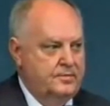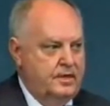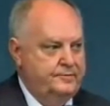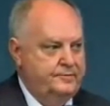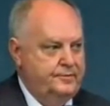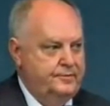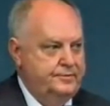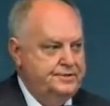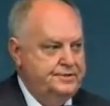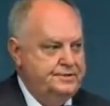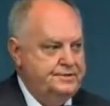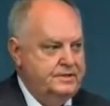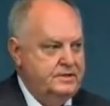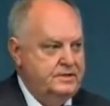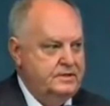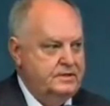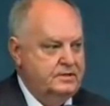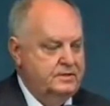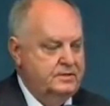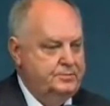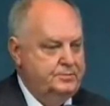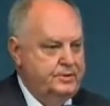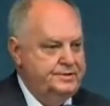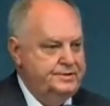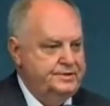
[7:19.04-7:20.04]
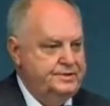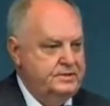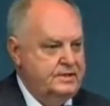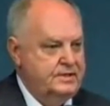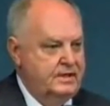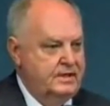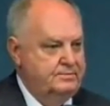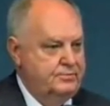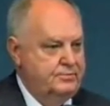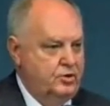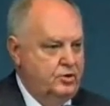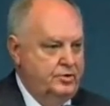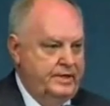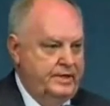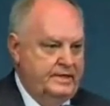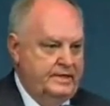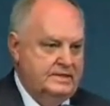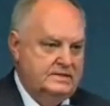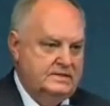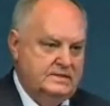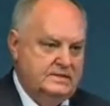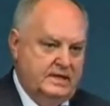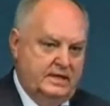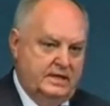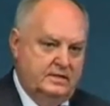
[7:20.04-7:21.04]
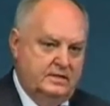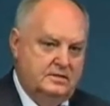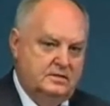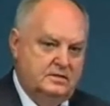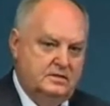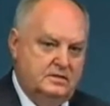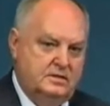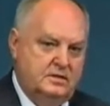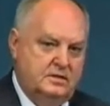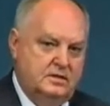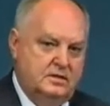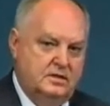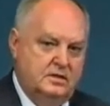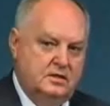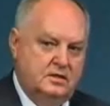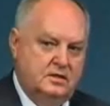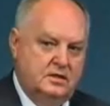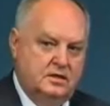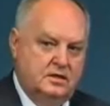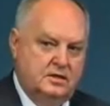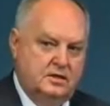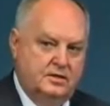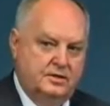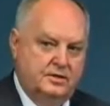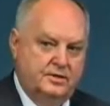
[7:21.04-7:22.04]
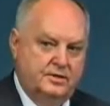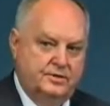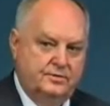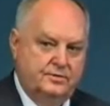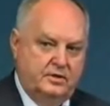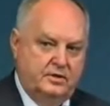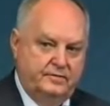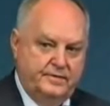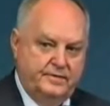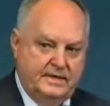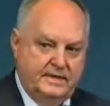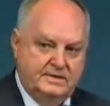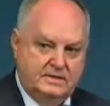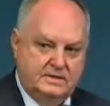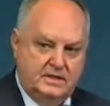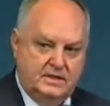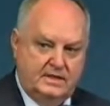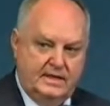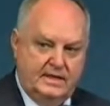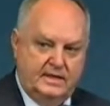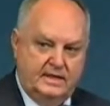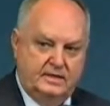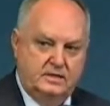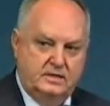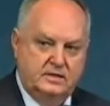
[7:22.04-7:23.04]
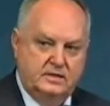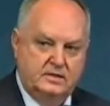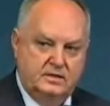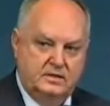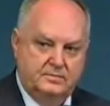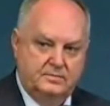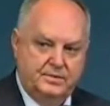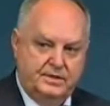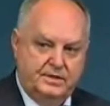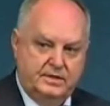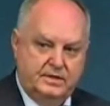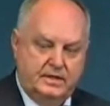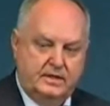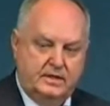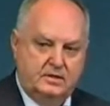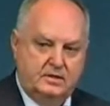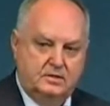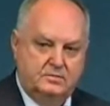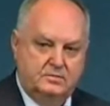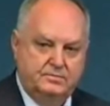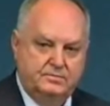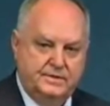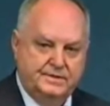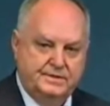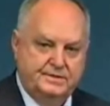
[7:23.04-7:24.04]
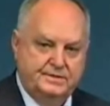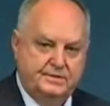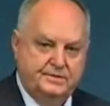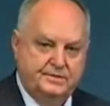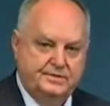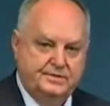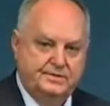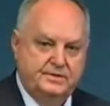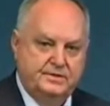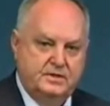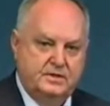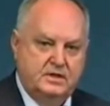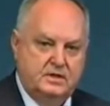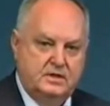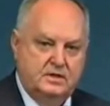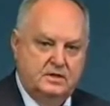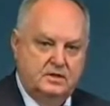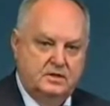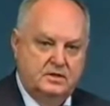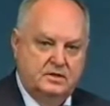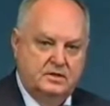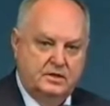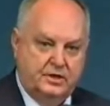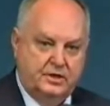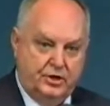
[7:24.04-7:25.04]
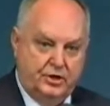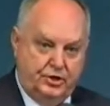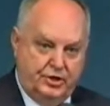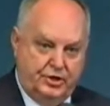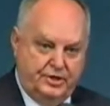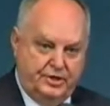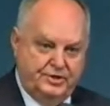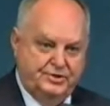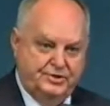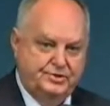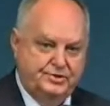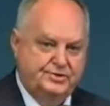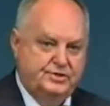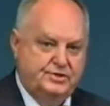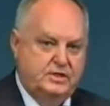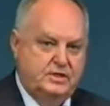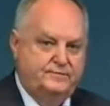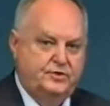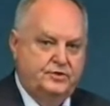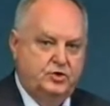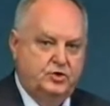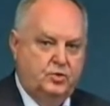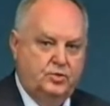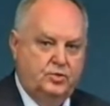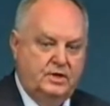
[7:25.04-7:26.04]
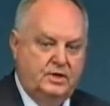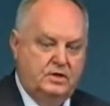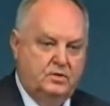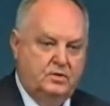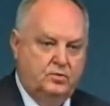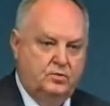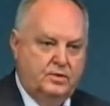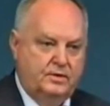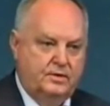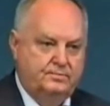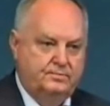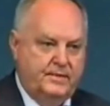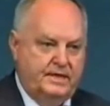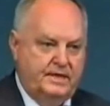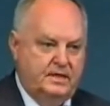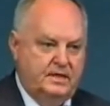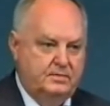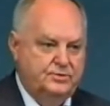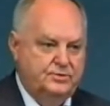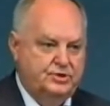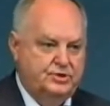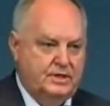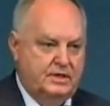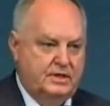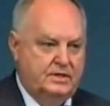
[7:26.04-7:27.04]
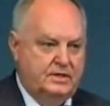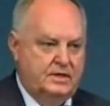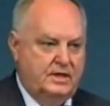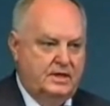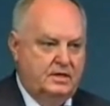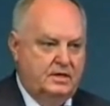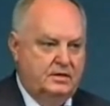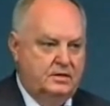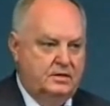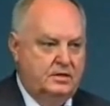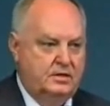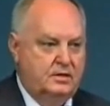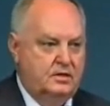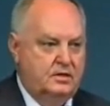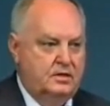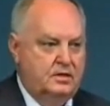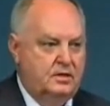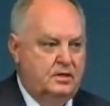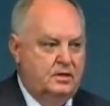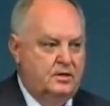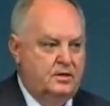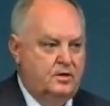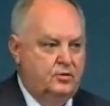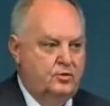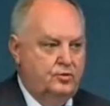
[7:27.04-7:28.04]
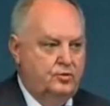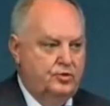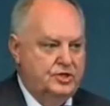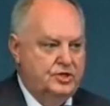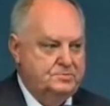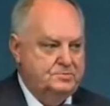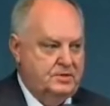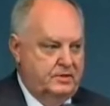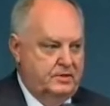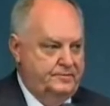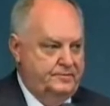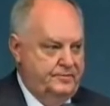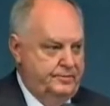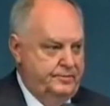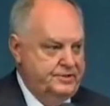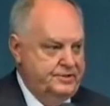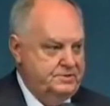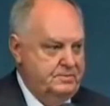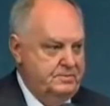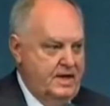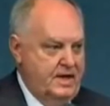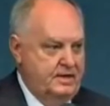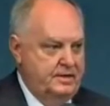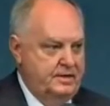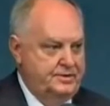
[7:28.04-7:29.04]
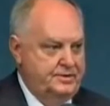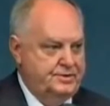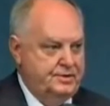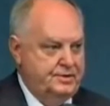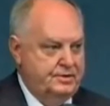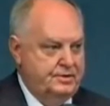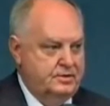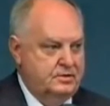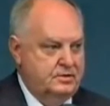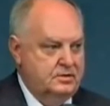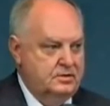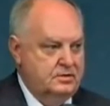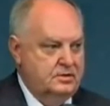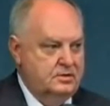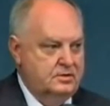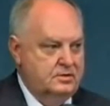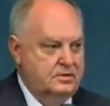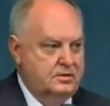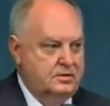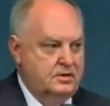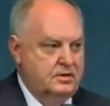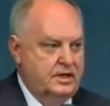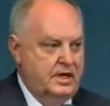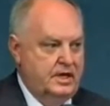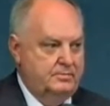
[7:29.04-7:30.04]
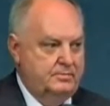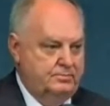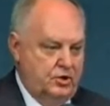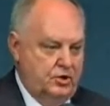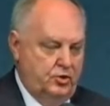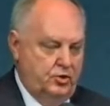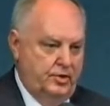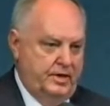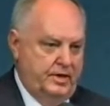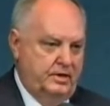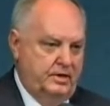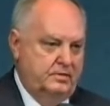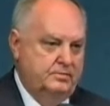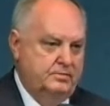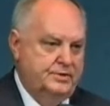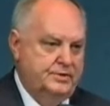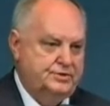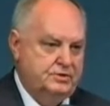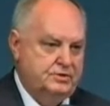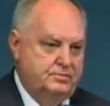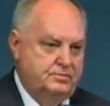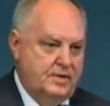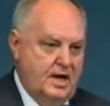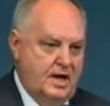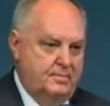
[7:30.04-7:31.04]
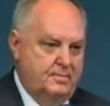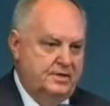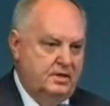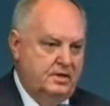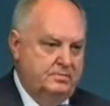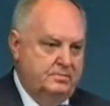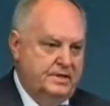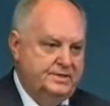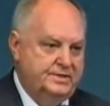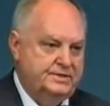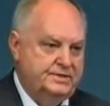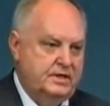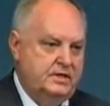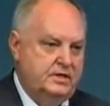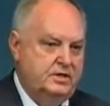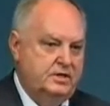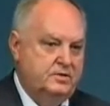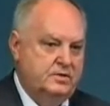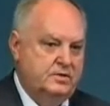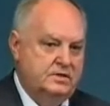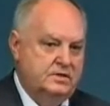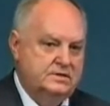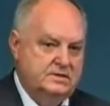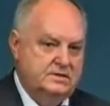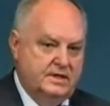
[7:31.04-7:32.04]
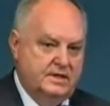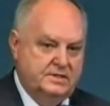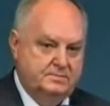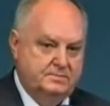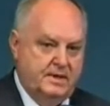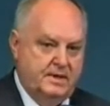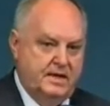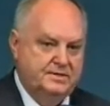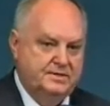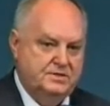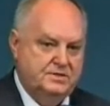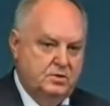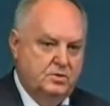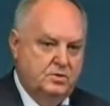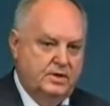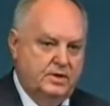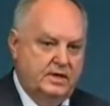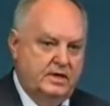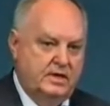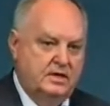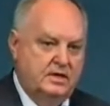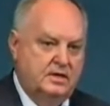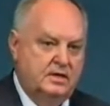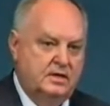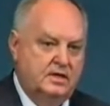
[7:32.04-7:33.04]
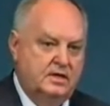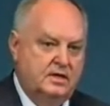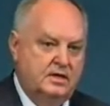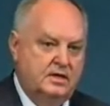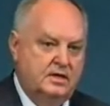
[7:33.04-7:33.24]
the person that Boeing sent to investigate the particular missile conditions, if you will, what made them shut down, was my first manager at Boeing, Mr. Bob Kaminsky, who has since passed away.